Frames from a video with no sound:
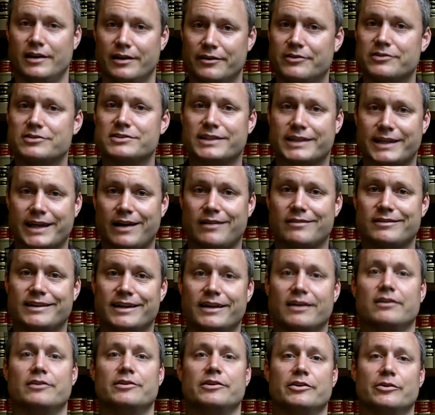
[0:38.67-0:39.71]
there's a
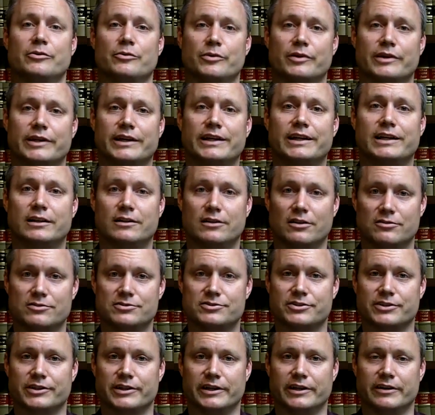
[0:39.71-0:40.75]
countdown. We're getting
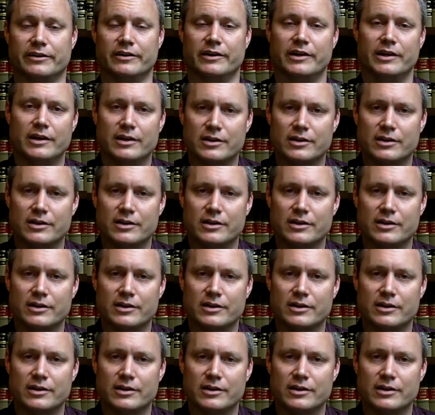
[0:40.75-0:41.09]
closer here.